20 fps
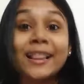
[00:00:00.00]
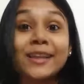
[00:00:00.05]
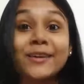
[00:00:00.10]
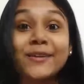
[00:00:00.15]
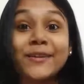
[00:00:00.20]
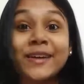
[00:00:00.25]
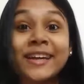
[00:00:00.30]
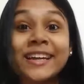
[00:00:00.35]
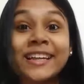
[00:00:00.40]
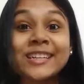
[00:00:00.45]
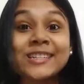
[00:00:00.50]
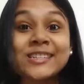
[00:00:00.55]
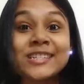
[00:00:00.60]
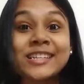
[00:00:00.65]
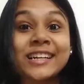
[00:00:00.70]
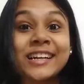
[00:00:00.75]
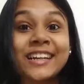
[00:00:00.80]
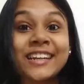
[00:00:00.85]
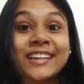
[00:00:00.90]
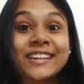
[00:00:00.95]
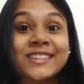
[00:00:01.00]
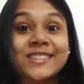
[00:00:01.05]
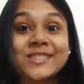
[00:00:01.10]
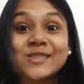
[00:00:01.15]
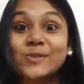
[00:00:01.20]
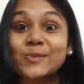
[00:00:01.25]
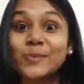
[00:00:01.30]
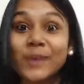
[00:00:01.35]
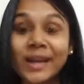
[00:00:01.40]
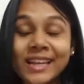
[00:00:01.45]
Hello English learners,
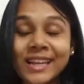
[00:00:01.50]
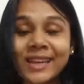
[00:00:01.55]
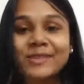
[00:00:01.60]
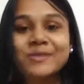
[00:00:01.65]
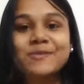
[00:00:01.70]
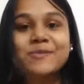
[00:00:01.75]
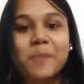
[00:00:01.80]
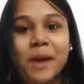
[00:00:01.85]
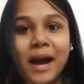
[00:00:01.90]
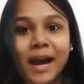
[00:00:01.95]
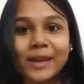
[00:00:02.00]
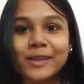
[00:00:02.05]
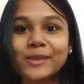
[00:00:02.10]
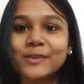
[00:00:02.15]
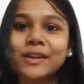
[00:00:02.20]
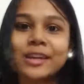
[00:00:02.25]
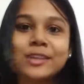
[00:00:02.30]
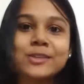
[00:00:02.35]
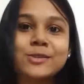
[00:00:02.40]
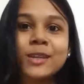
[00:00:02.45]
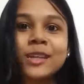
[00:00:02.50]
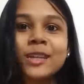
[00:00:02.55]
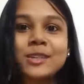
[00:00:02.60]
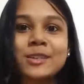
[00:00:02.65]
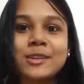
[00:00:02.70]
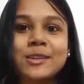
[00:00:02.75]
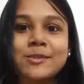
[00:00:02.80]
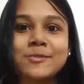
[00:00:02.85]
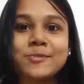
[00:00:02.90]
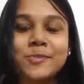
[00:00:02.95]
welcome back to
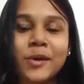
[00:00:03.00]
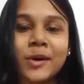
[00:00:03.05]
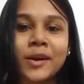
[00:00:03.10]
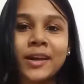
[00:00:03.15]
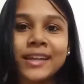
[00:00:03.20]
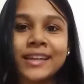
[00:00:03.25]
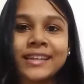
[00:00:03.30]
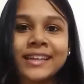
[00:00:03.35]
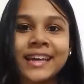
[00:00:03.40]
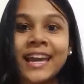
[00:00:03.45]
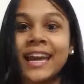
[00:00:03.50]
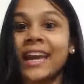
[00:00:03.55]
Education Point.